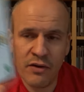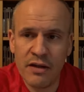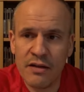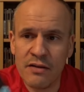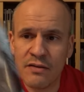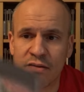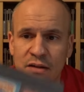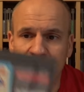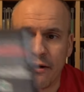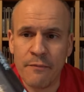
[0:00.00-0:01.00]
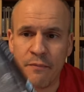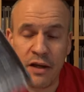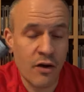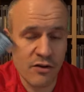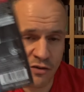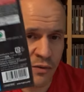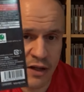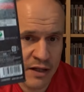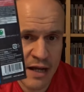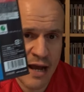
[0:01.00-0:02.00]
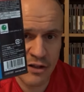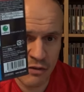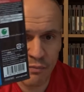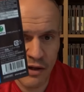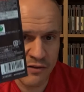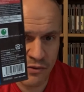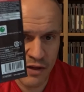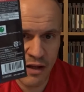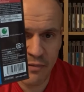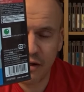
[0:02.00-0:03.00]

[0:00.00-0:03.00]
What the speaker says: It is also like an action puzzle game, I